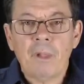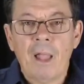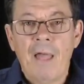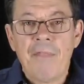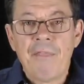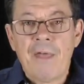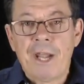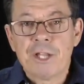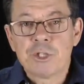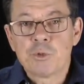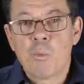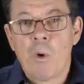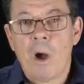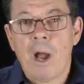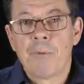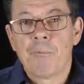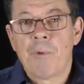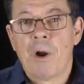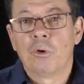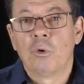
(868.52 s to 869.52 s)
And that is why
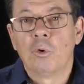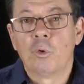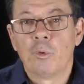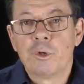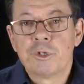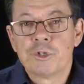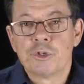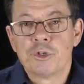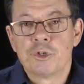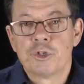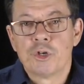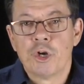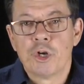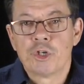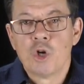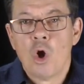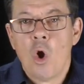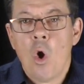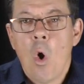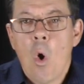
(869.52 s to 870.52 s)
at Runcorn Christian
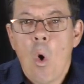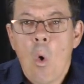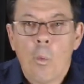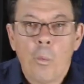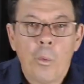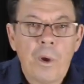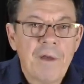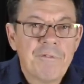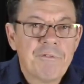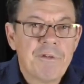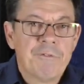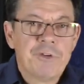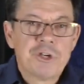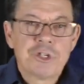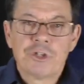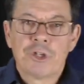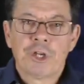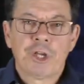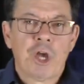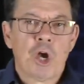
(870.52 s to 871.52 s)
Church, we have a
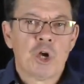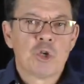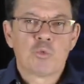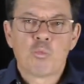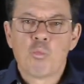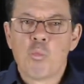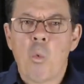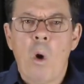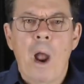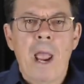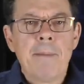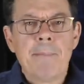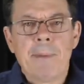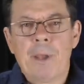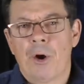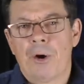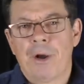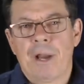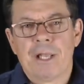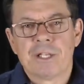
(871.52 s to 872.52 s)
vision that goes way
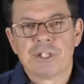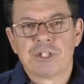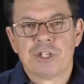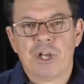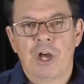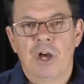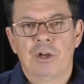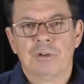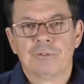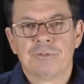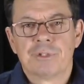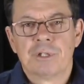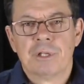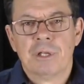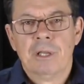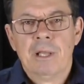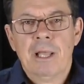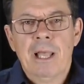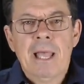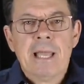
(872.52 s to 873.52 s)
beyond ourselves.
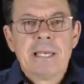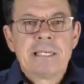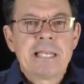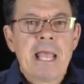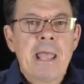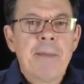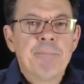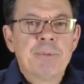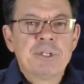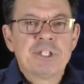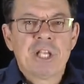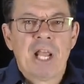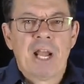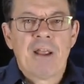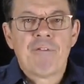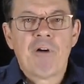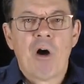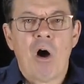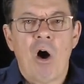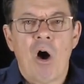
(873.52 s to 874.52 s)
10%
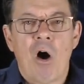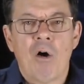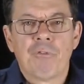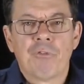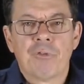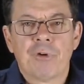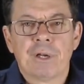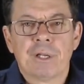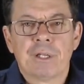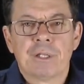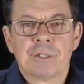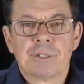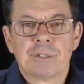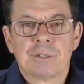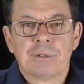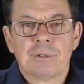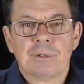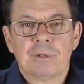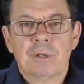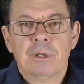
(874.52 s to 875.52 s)
of our offerings
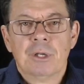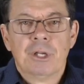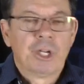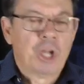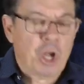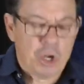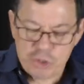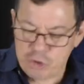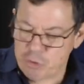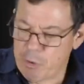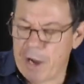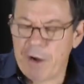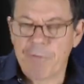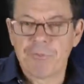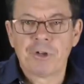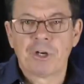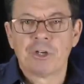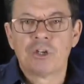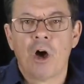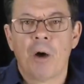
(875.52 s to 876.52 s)
go straight off
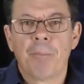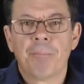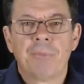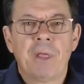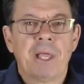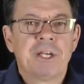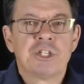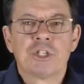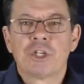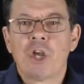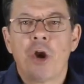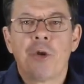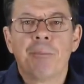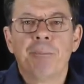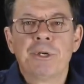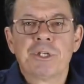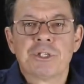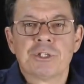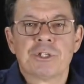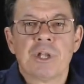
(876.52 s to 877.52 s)
the top. They just go to
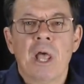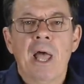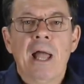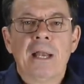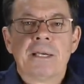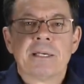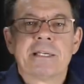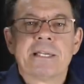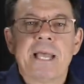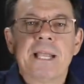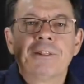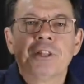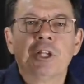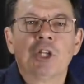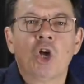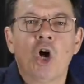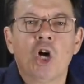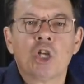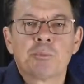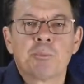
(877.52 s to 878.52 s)
missions to take the
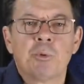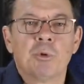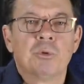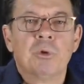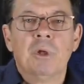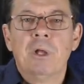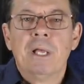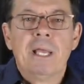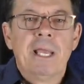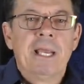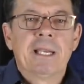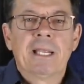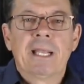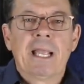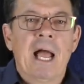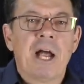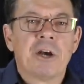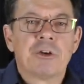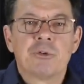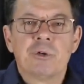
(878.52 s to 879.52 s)
gospel into
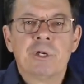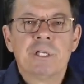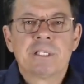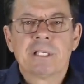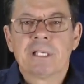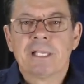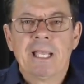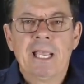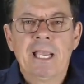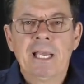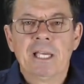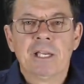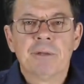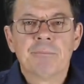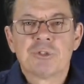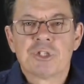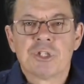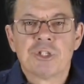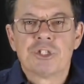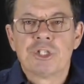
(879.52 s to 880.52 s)
countries and
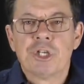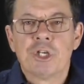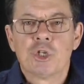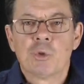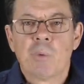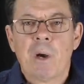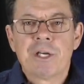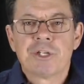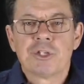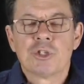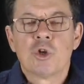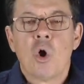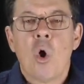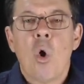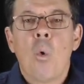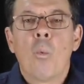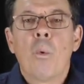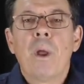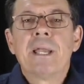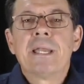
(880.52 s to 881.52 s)
kingdoms and situations
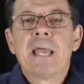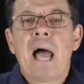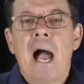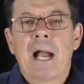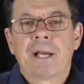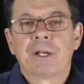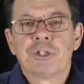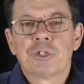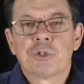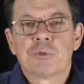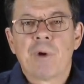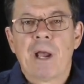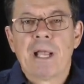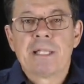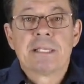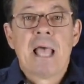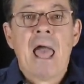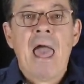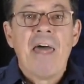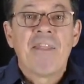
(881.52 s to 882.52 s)
where darkness
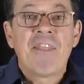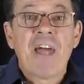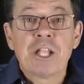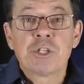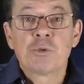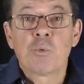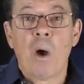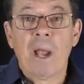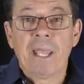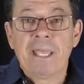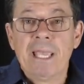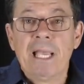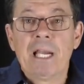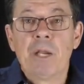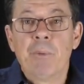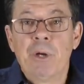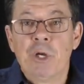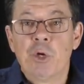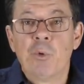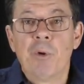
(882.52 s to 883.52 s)
reigns. That's why yearly
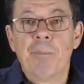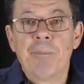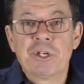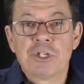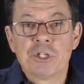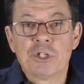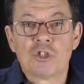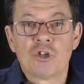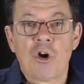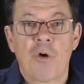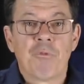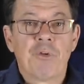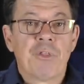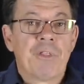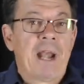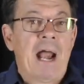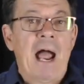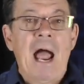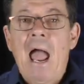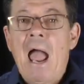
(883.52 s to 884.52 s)
we do a missions offering
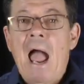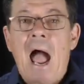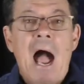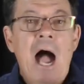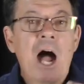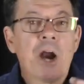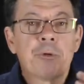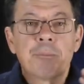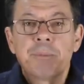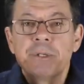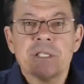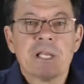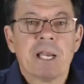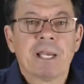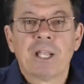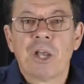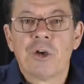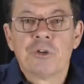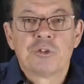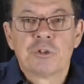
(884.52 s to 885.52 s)
that 100%
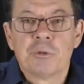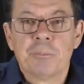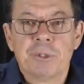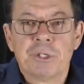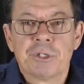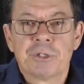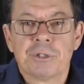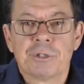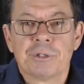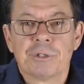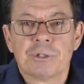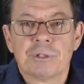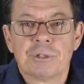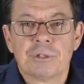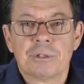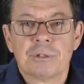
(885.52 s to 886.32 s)
goes to missions.